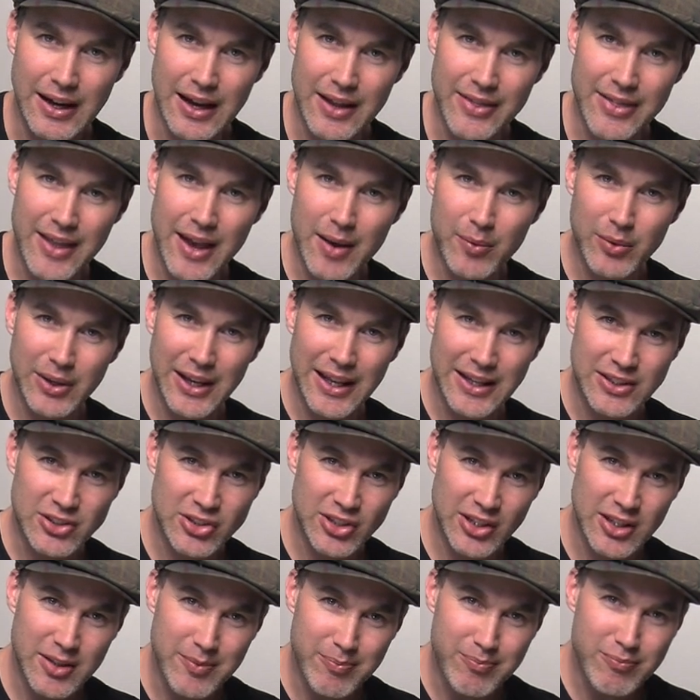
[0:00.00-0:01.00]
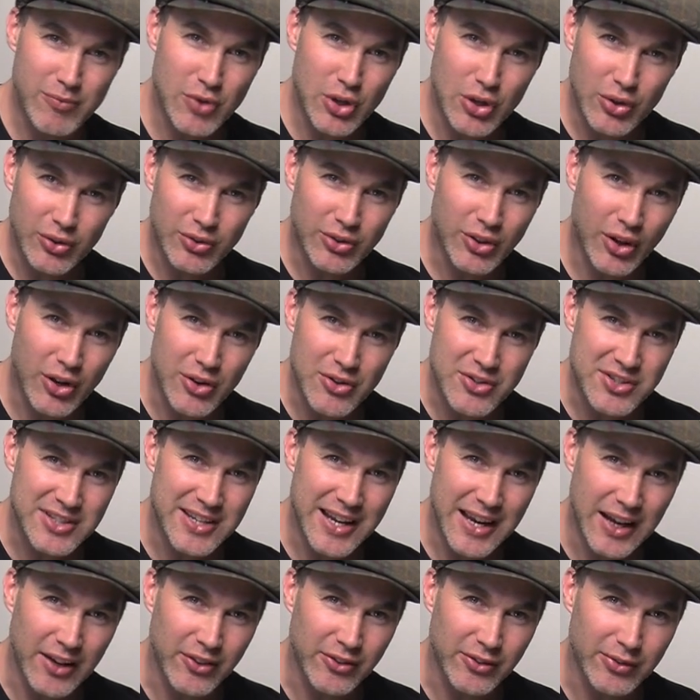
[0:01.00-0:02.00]
and that will actually mute those
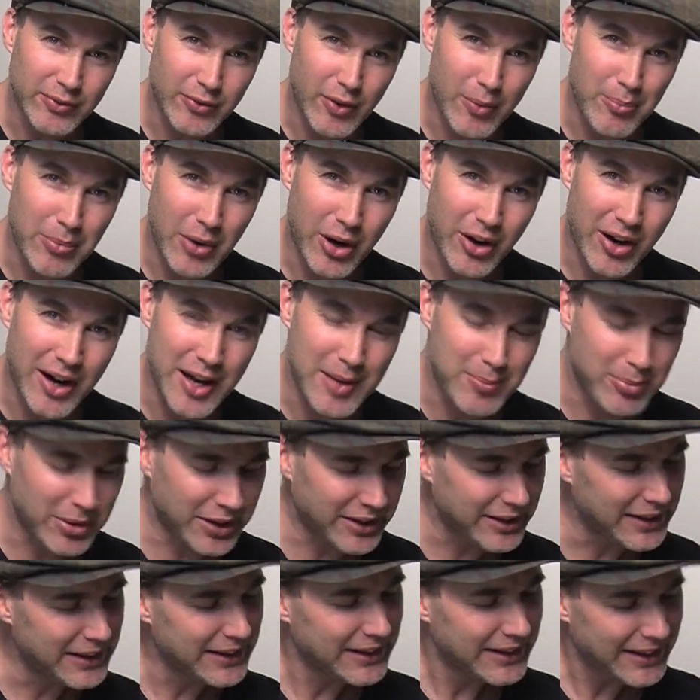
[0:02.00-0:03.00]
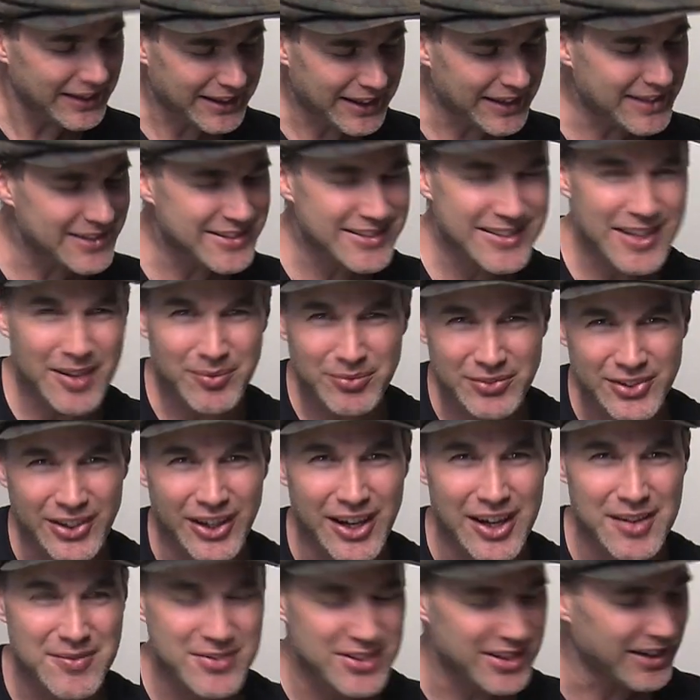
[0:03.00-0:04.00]
sounds from behind. But again,
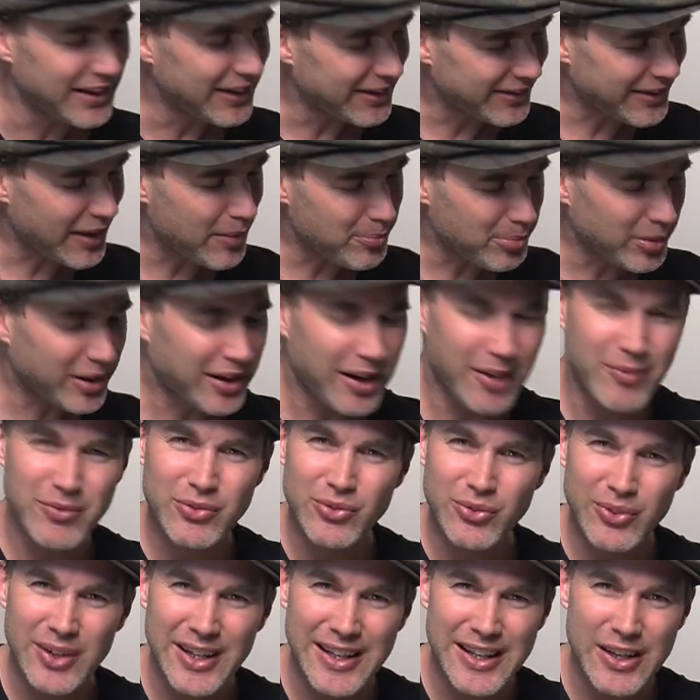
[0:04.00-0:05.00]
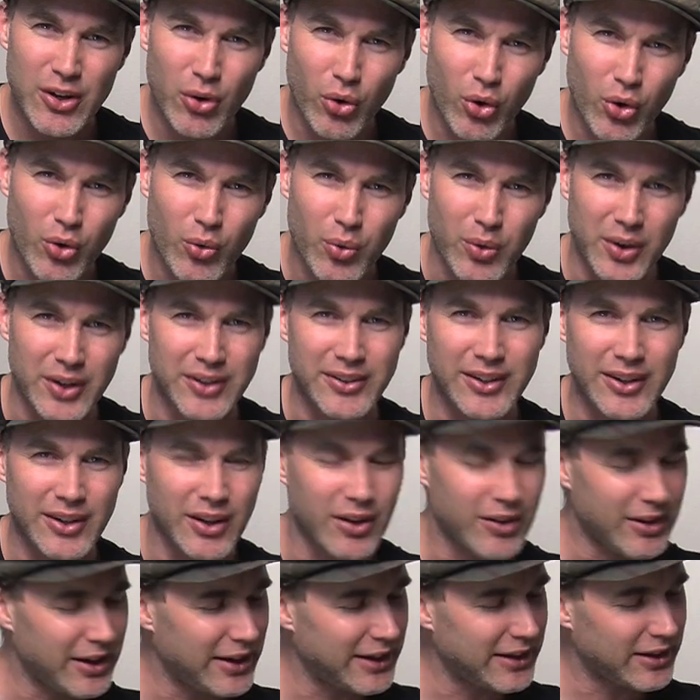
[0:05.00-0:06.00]
sometimes that becomes really awkward, you
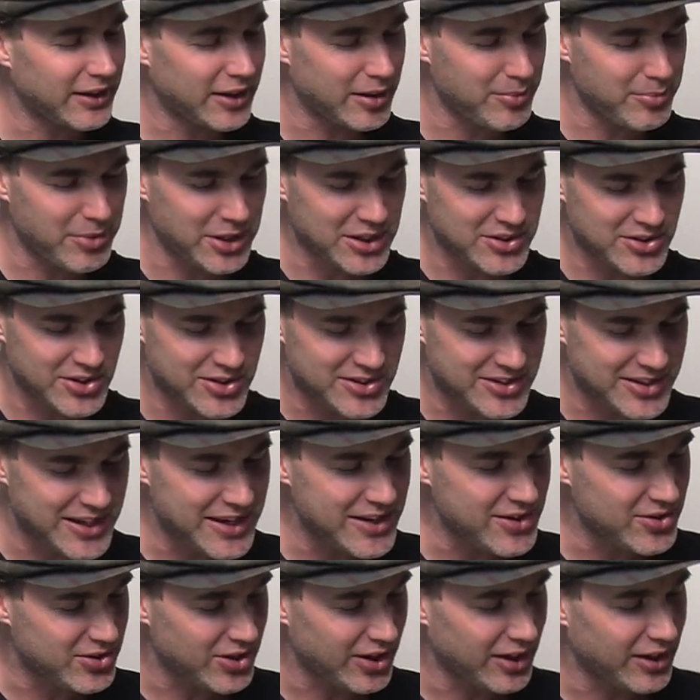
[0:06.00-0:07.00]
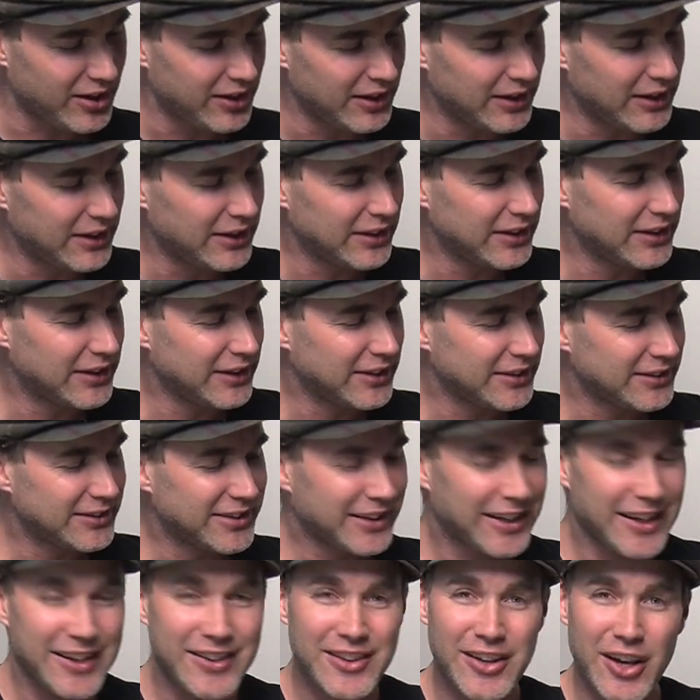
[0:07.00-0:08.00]
know, and it can be just easier
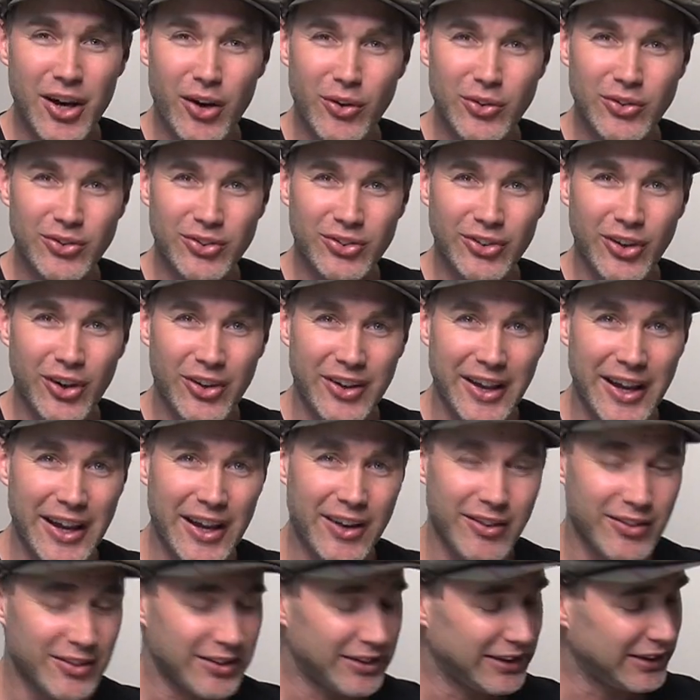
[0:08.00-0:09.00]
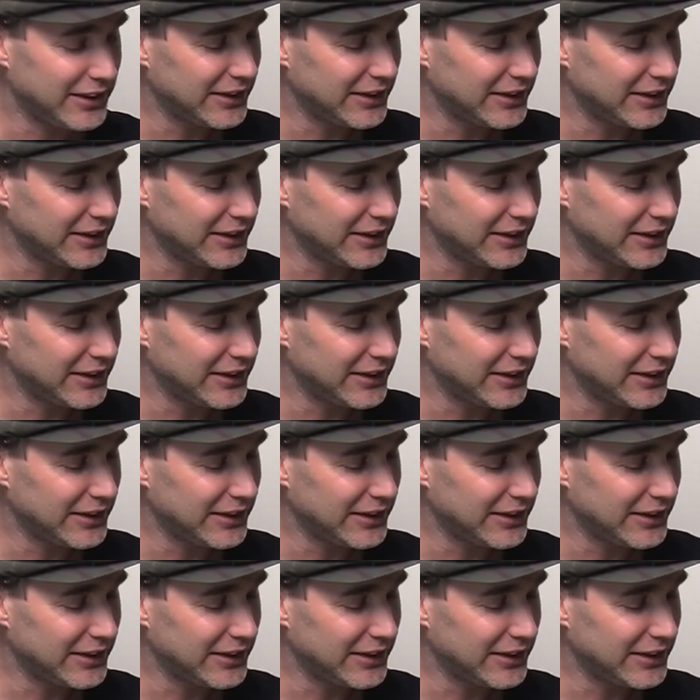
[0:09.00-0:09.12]
to get the old sock out,